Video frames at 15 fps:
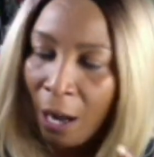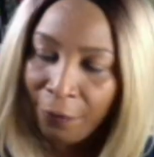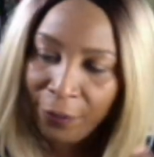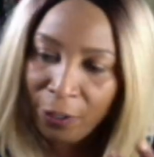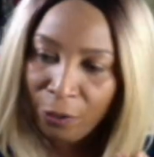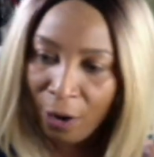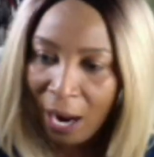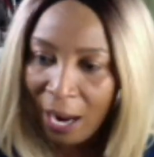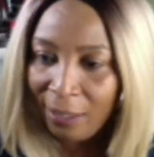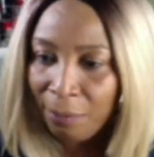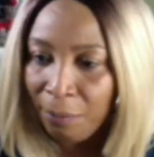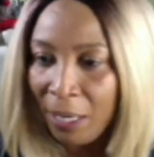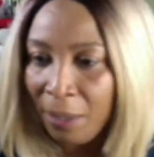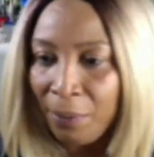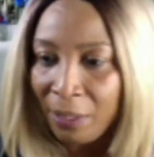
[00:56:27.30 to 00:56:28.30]
grind,
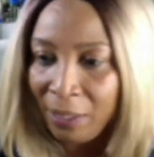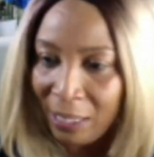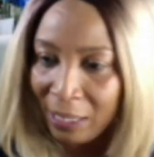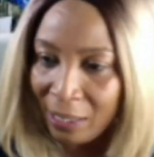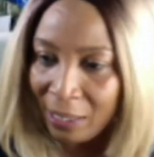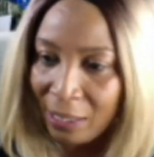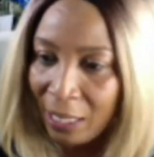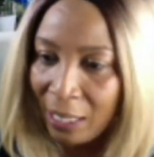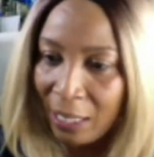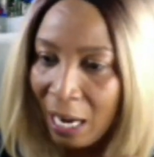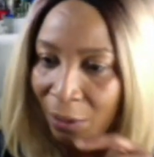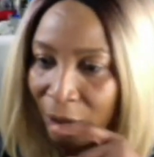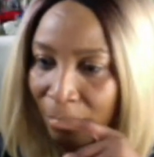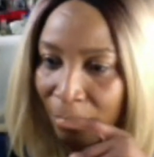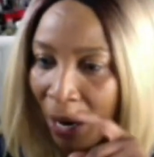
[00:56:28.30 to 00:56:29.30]
maybe. This is a
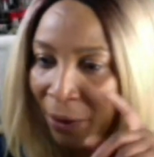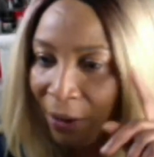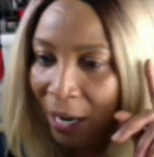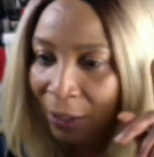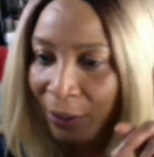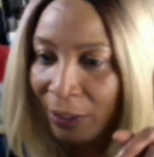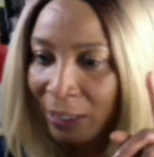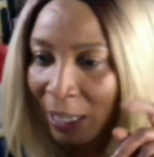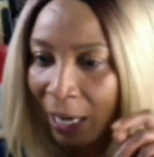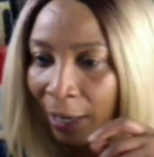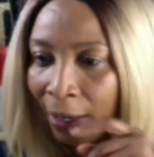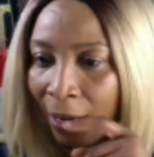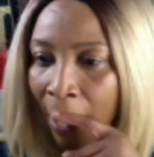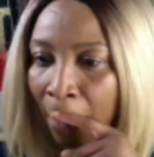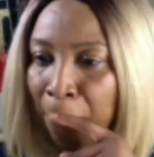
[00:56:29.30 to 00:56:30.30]
language barrier, I could tell.
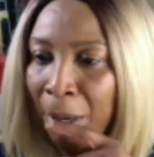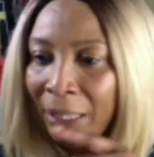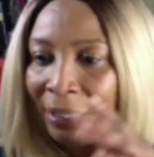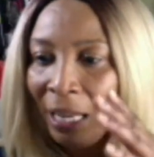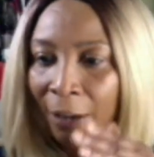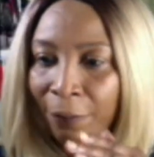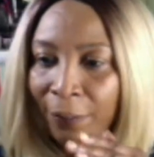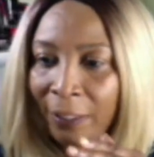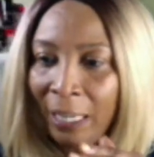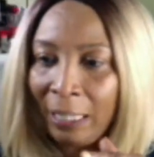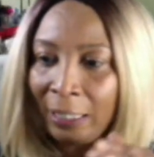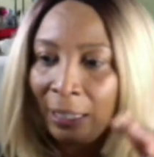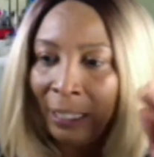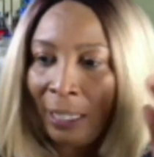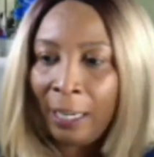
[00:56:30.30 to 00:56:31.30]
But
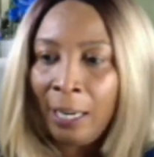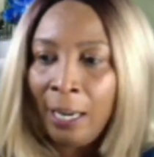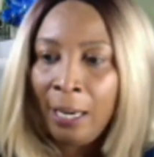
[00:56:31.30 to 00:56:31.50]
definitely,